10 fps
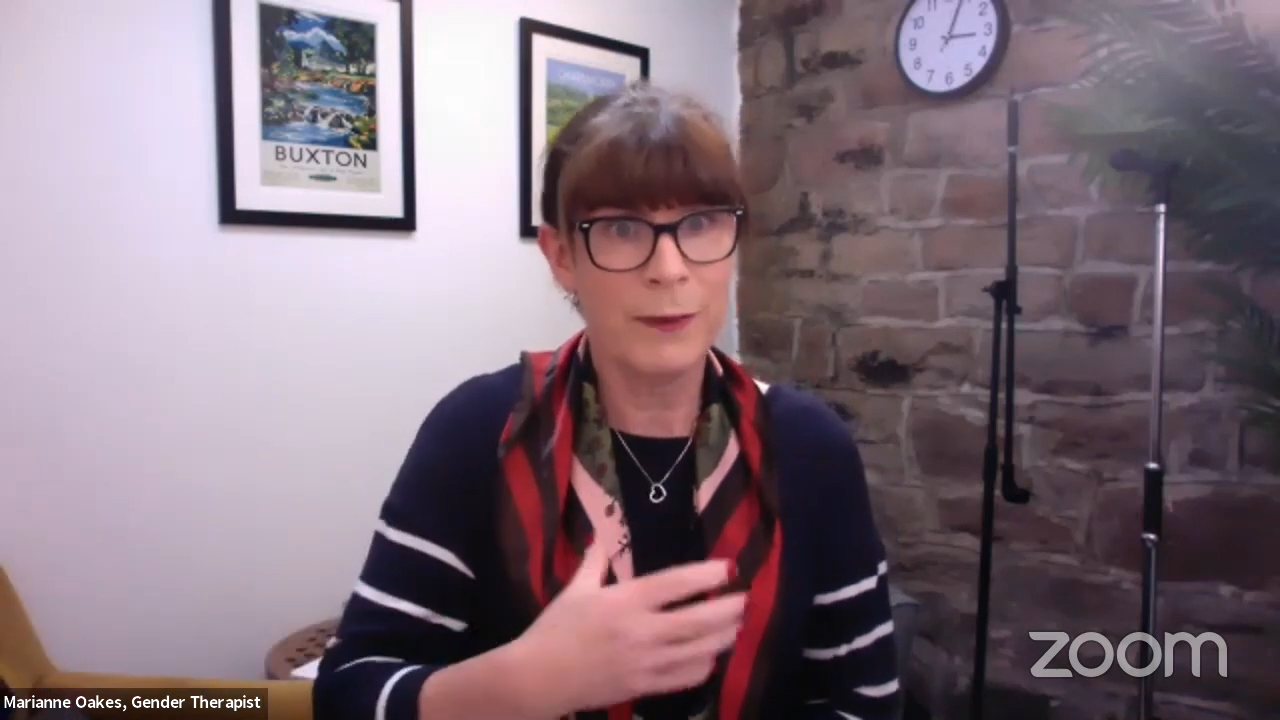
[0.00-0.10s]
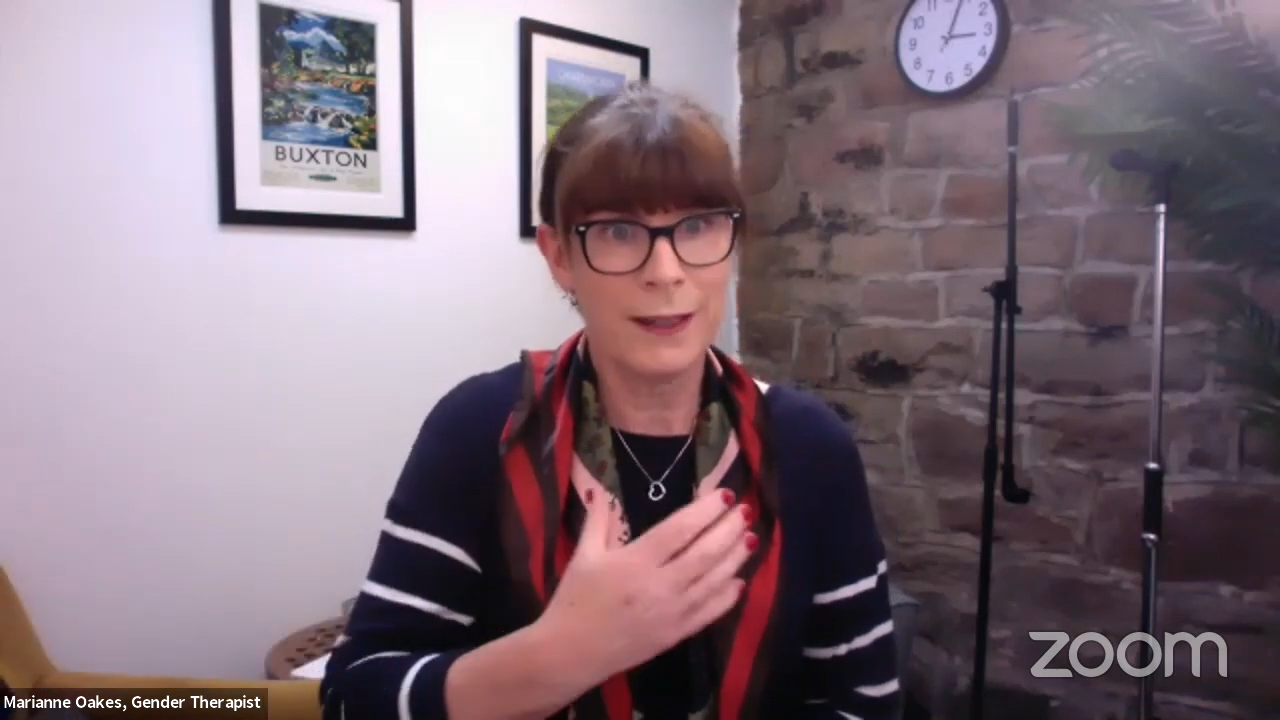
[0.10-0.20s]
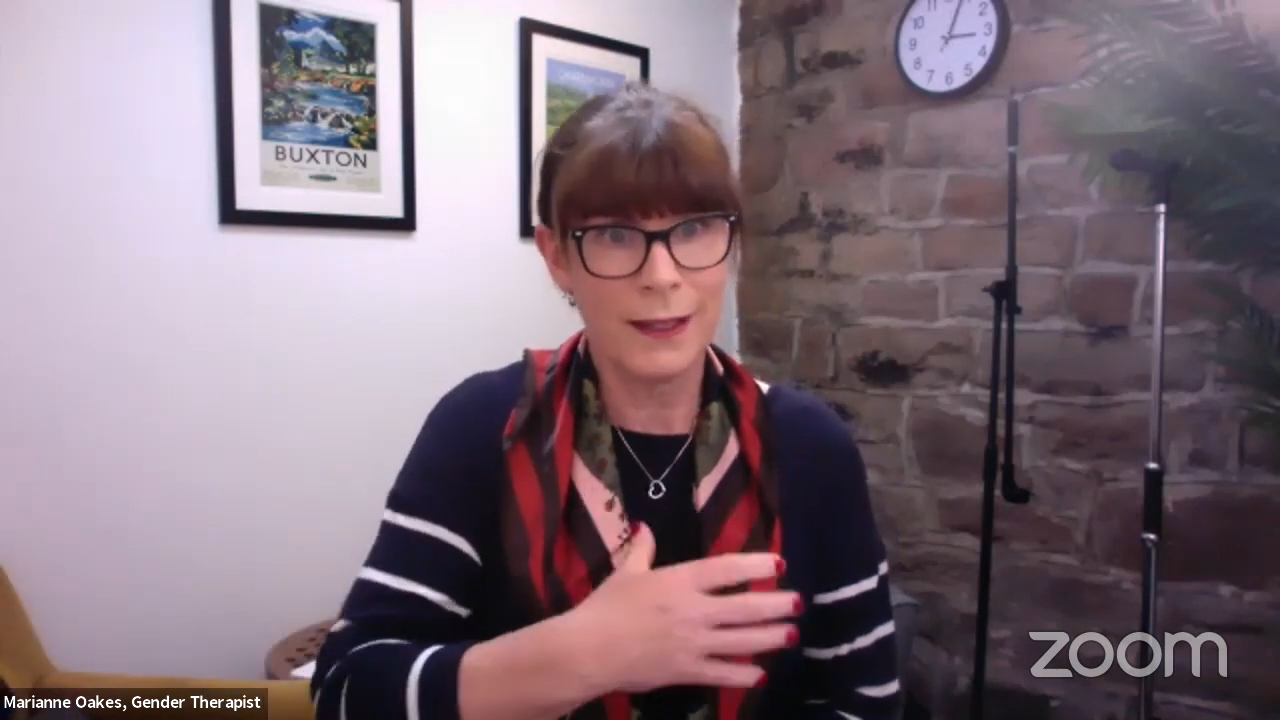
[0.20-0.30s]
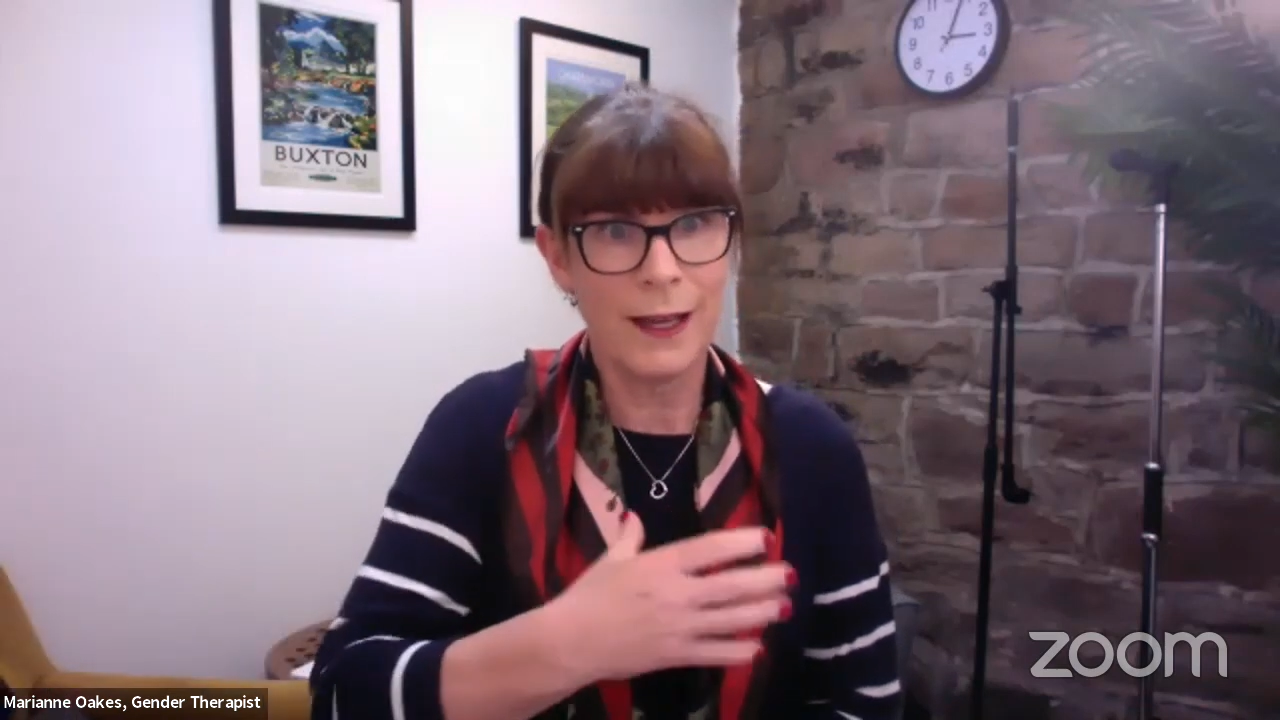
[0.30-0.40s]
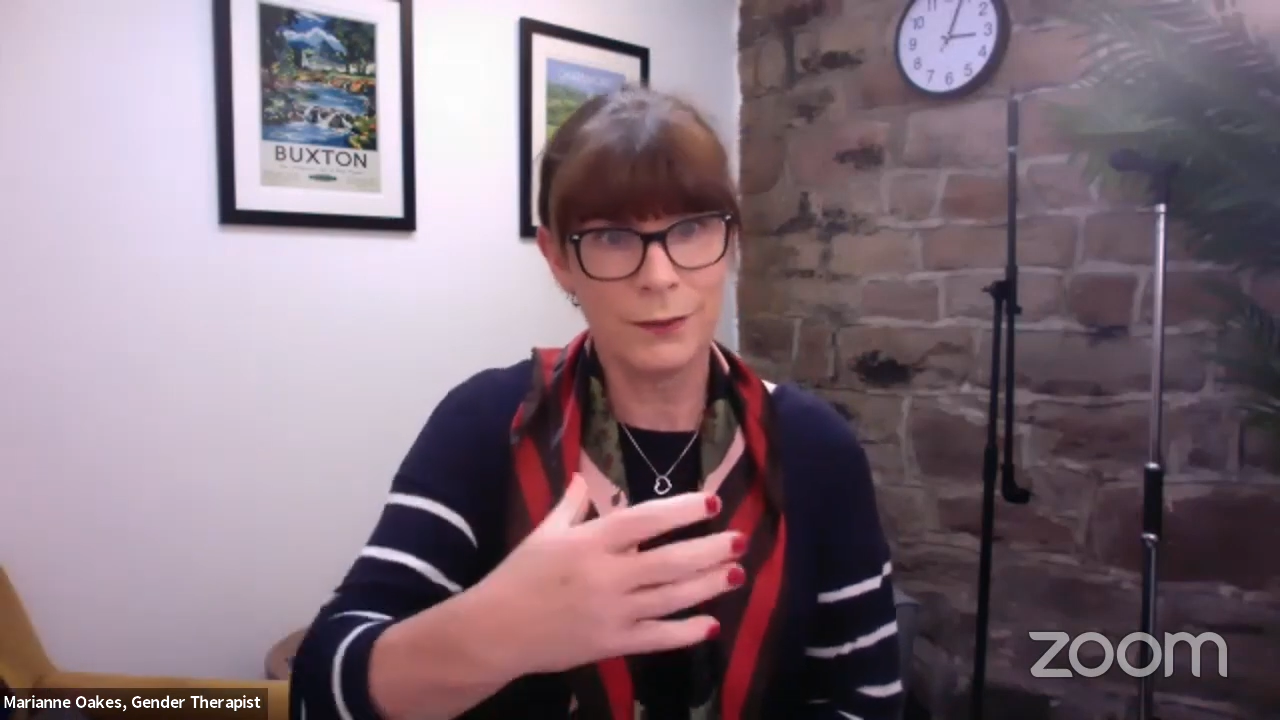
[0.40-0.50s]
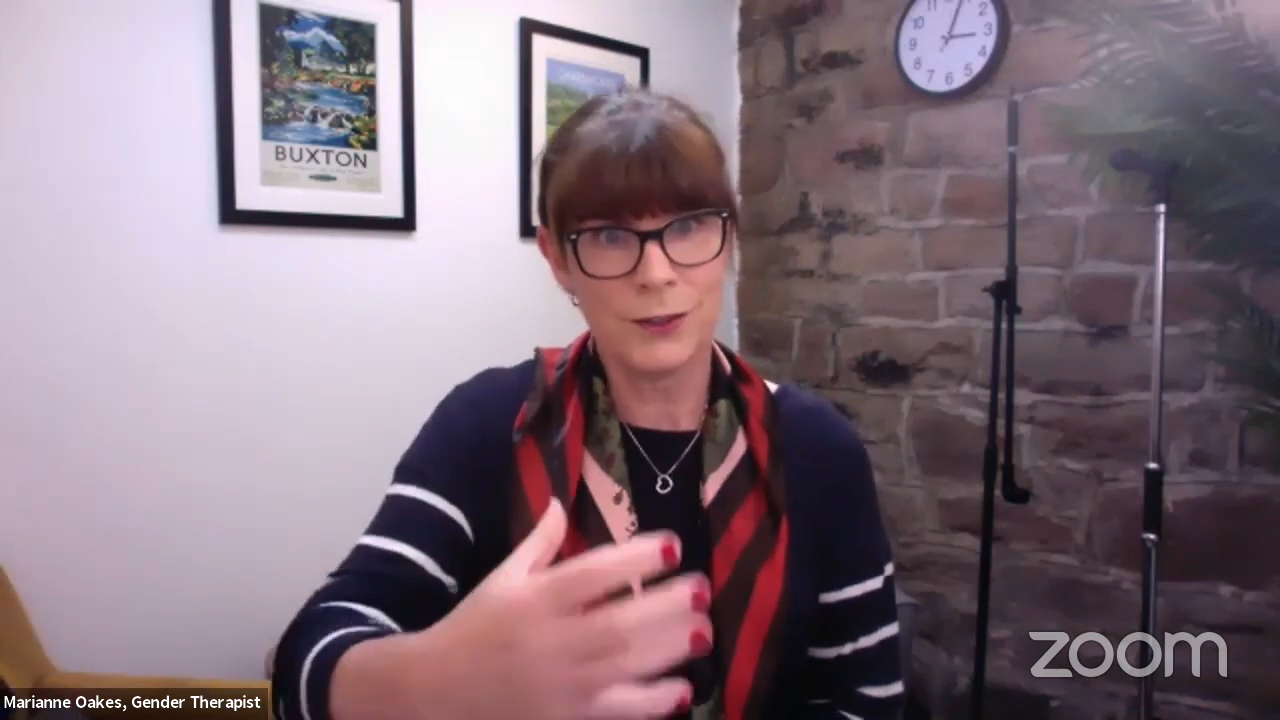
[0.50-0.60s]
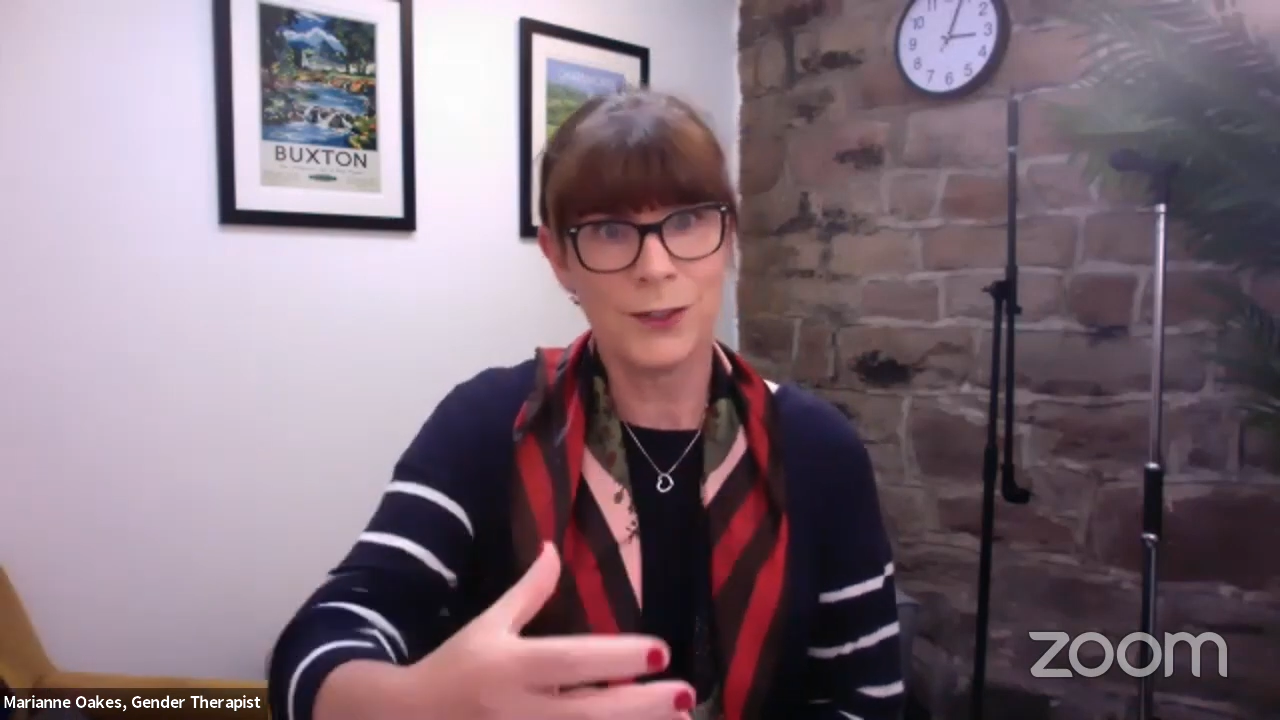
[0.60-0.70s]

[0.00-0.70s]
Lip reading: been a life's